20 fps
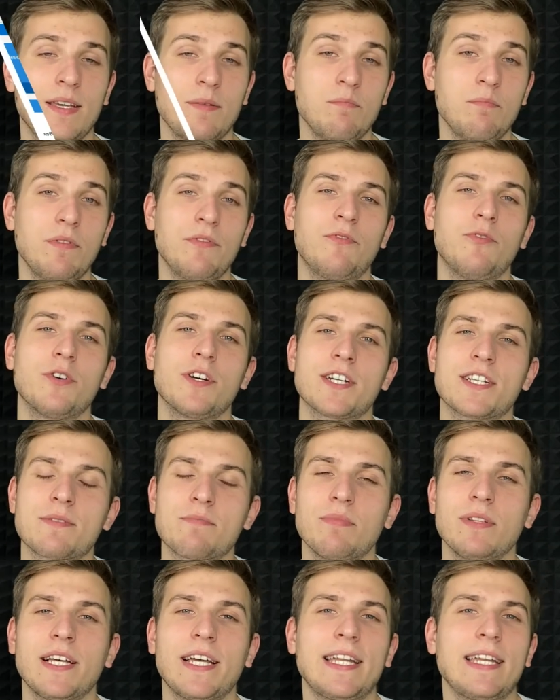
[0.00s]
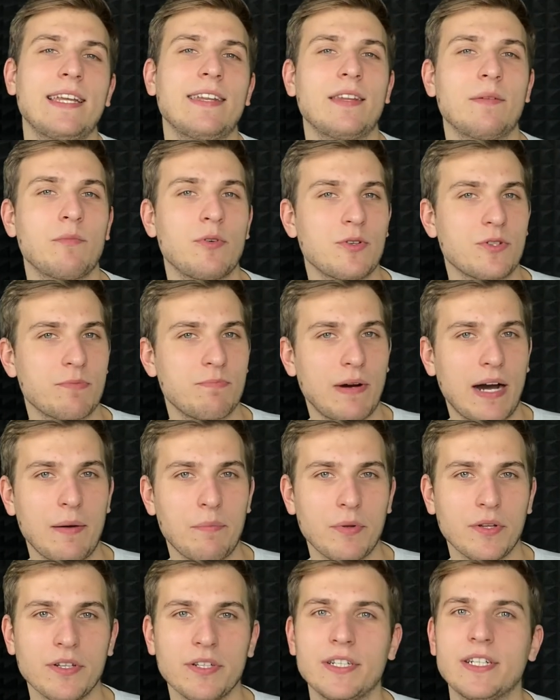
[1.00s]
Before explaining the most
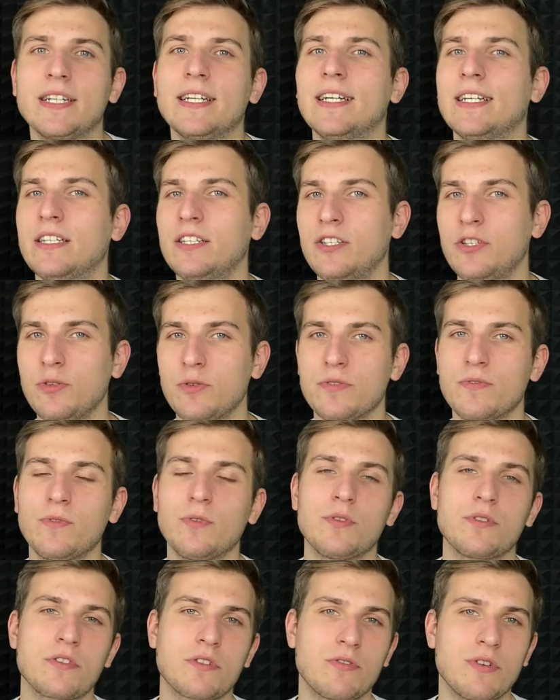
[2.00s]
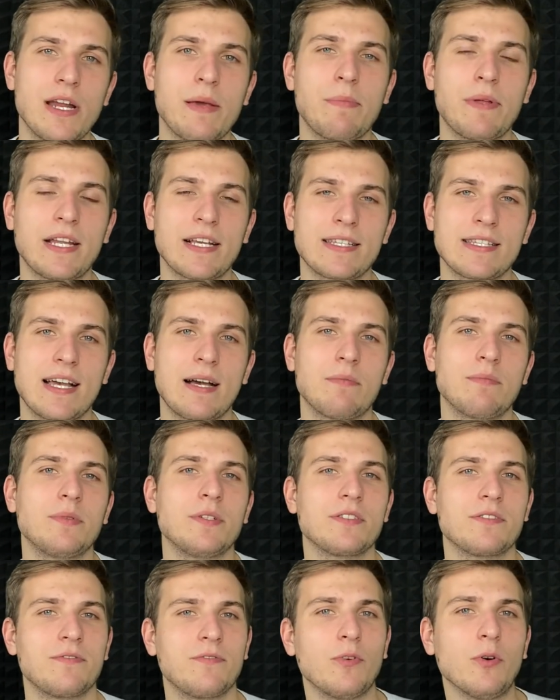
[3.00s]
popular and useful scraping
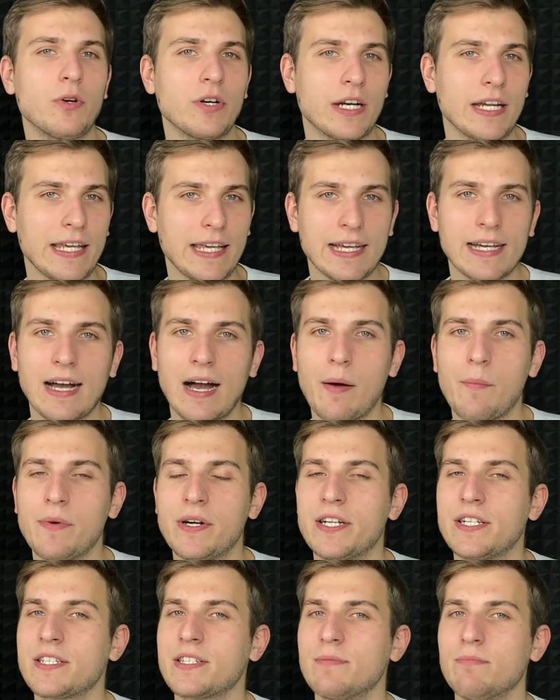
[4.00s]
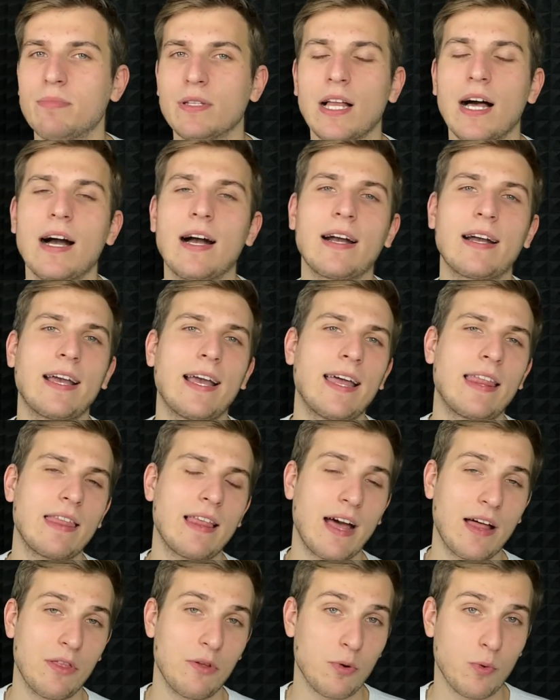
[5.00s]
examples for e-commerce, blog, and
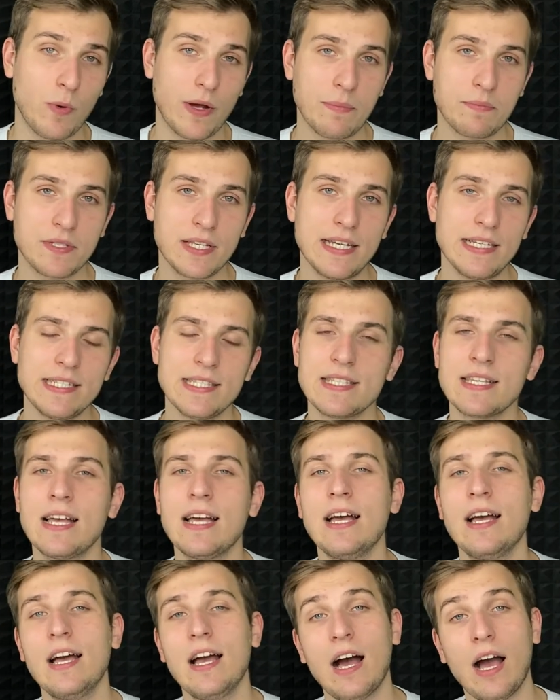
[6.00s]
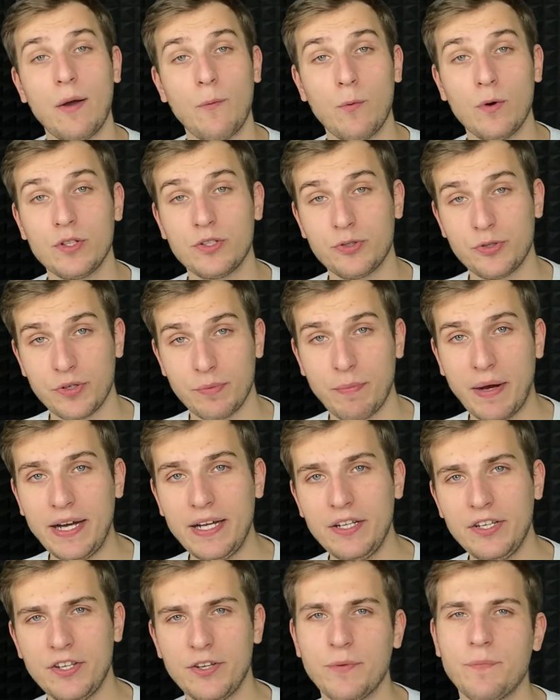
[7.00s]
other websites, I want to
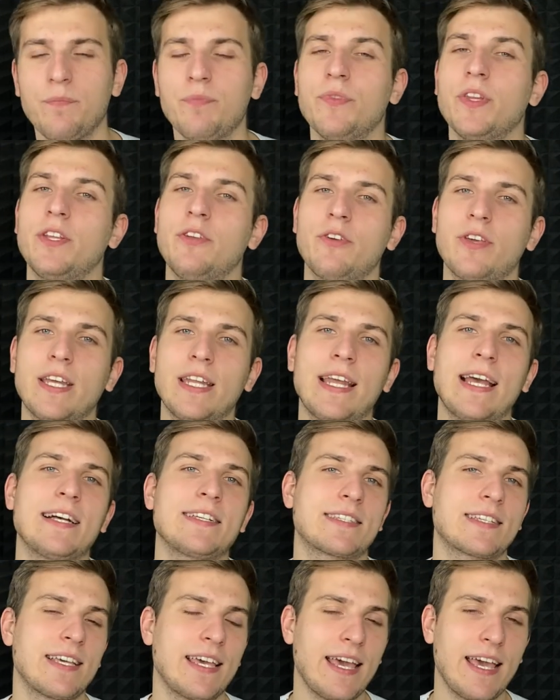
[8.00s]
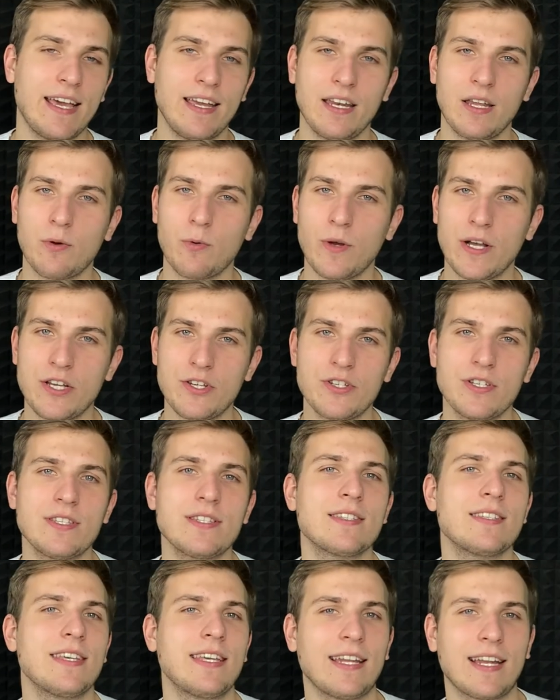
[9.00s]
remind you that you can ask any
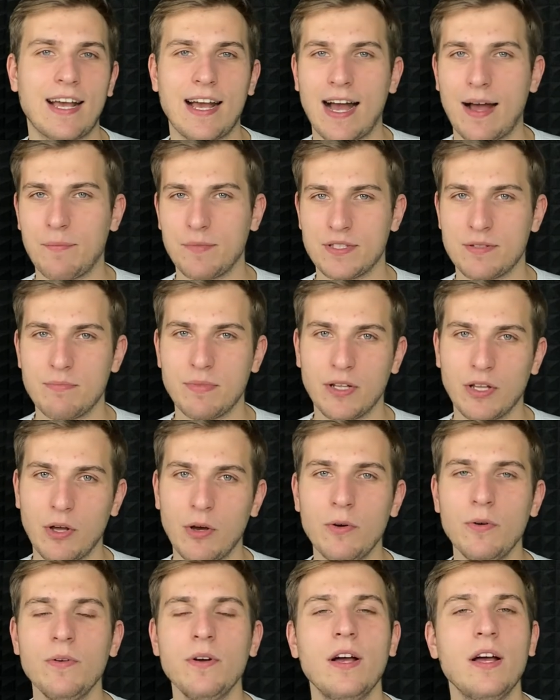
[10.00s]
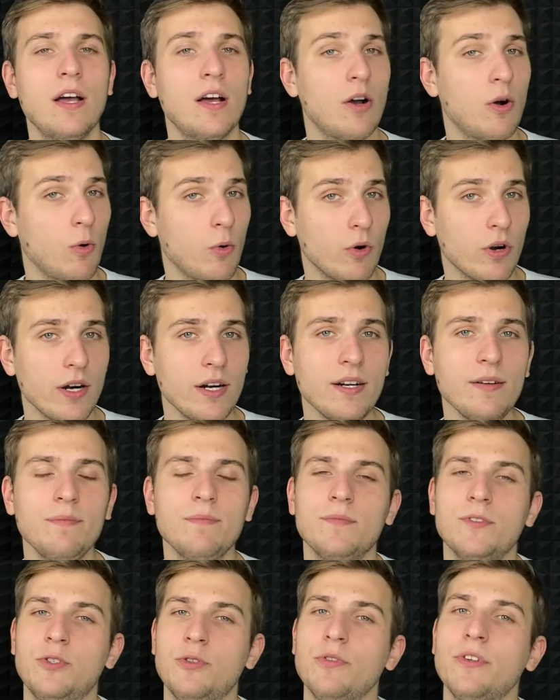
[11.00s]
questions in comments below or
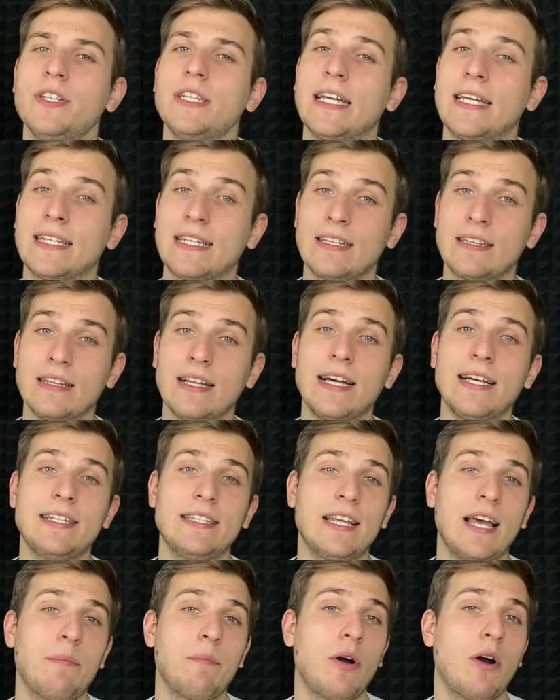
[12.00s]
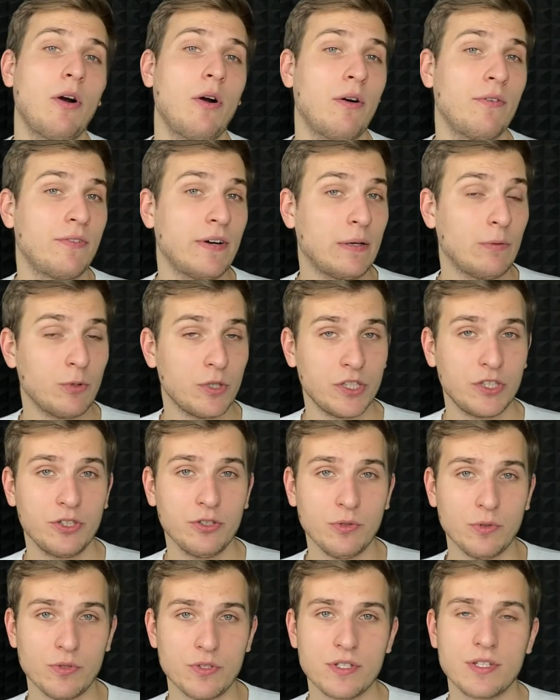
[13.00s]
during an online demo of our
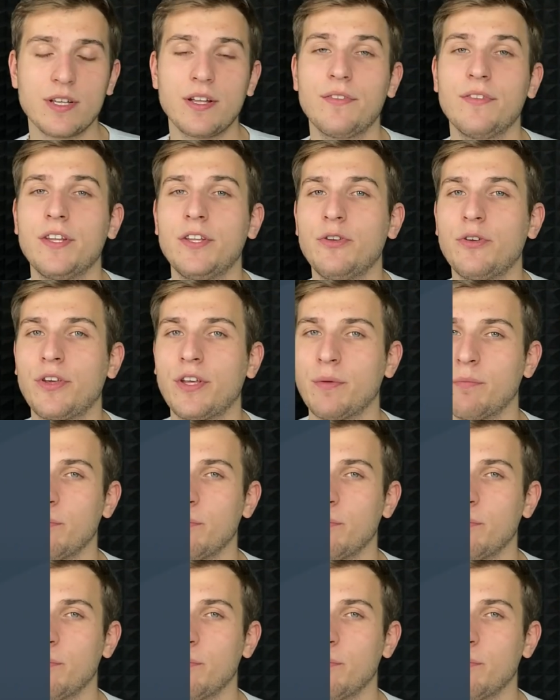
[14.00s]
tools that you can